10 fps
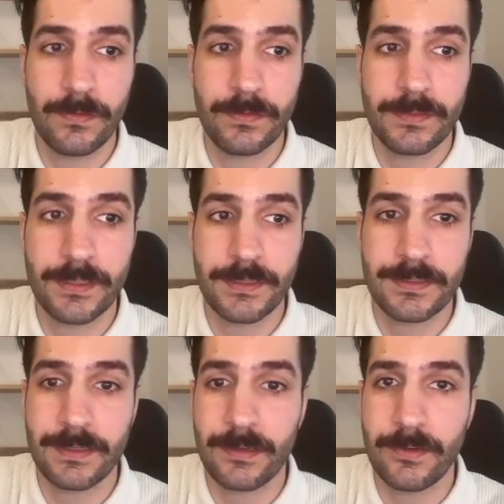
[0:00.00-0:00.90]
set
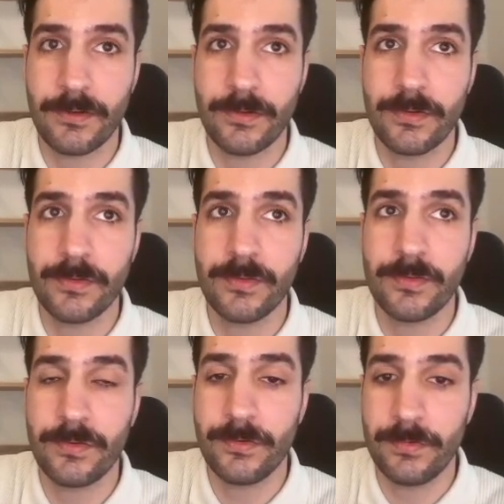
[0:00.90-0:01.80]
secure to
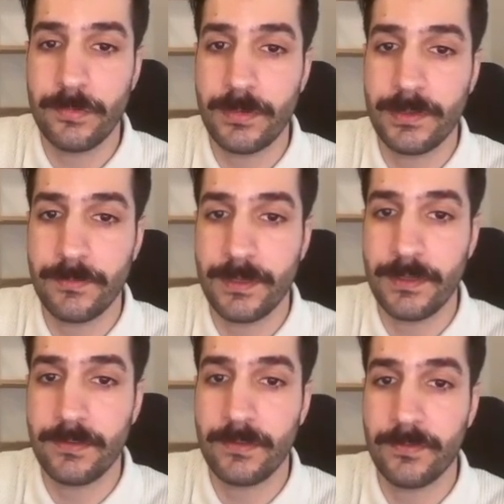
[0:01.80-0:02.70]
true, and we
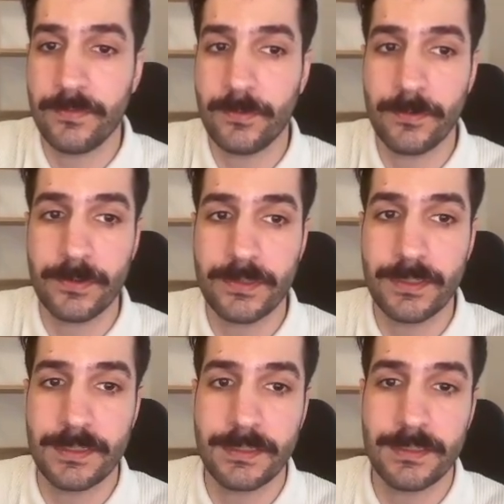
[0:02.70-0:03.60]
need to force
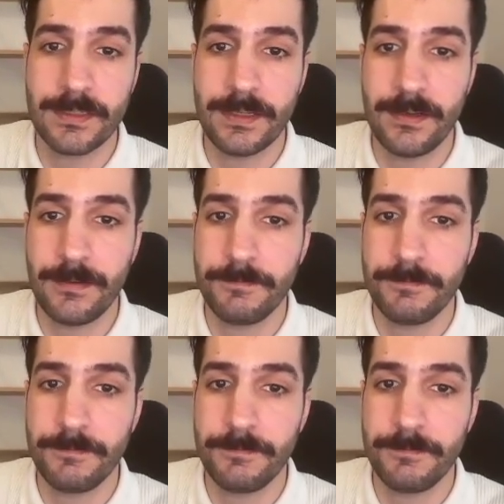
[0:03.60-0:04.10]
SSL.